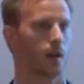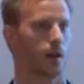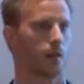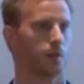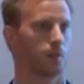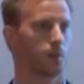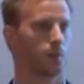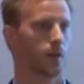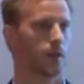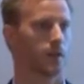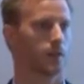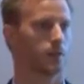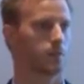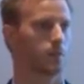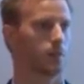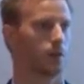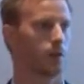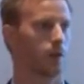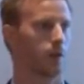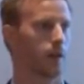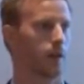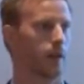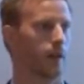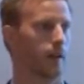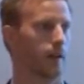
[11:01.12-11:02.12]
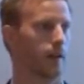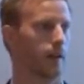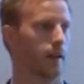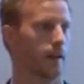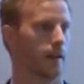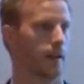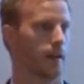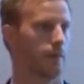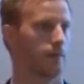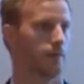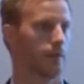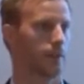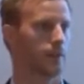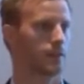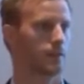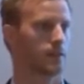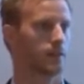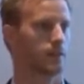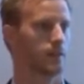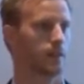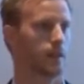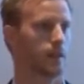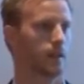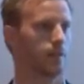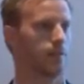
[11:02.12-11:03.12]
unpredictable
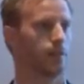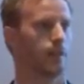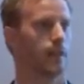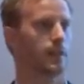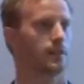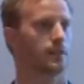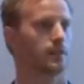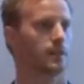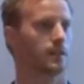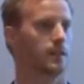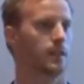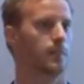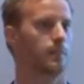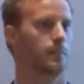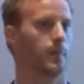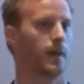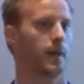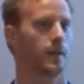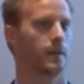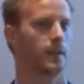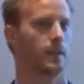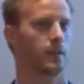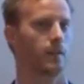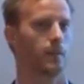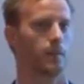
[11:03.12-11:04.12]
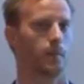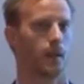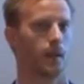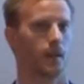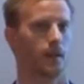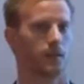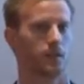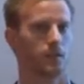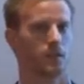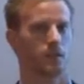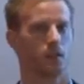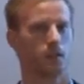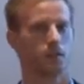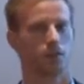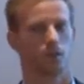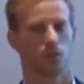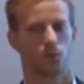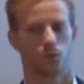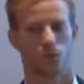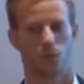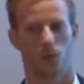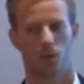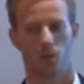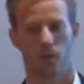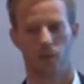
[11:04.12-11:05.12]
effects impacting the balance sheet
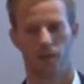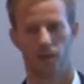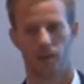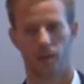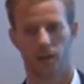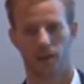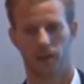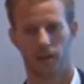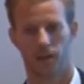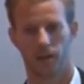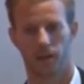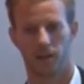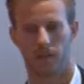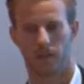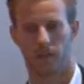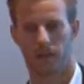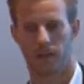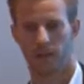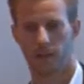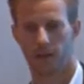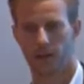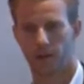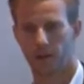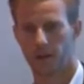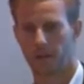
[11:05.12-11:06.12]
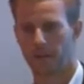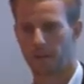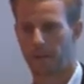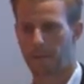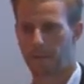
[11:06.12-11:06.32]
rather than in the P&L.